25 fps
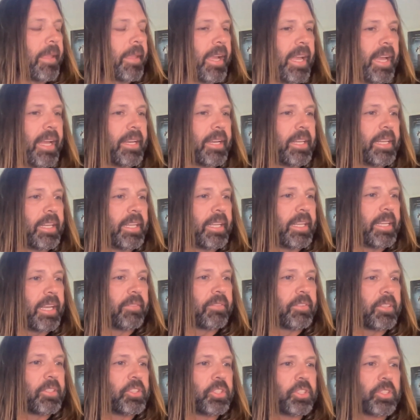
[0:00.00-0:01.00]
I had any
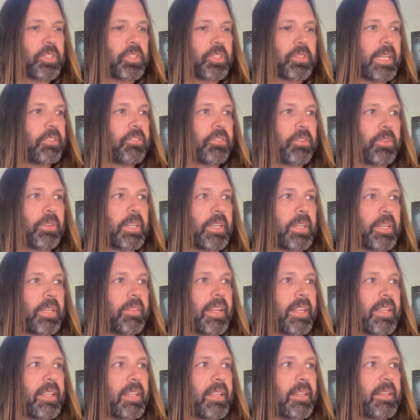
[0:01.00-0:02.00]
kind of constraints or
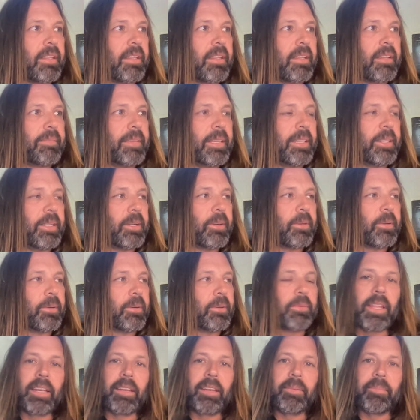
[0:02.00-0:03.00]
anything that you
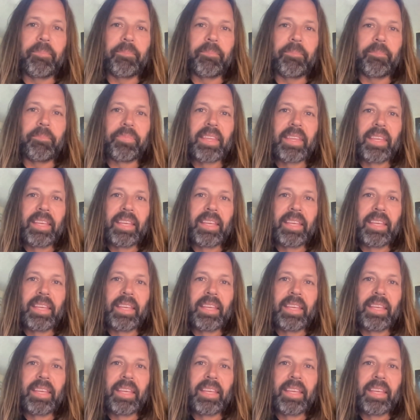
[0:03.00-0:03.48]
know that